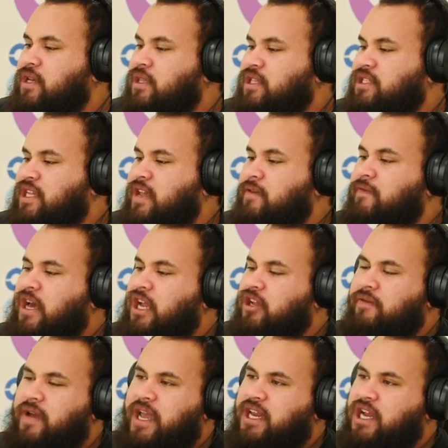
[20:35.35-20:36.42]
the same value
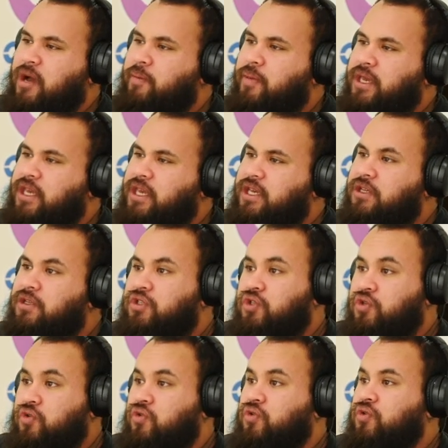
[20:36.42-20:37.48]
of 8 RPE
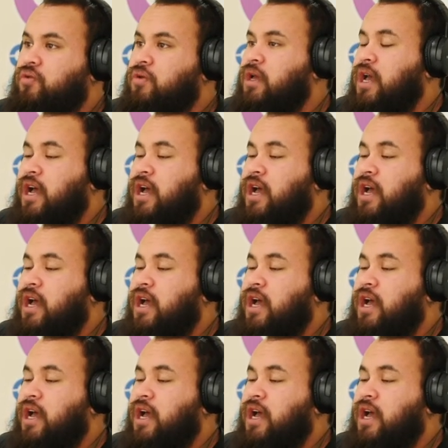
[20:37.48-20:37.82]
to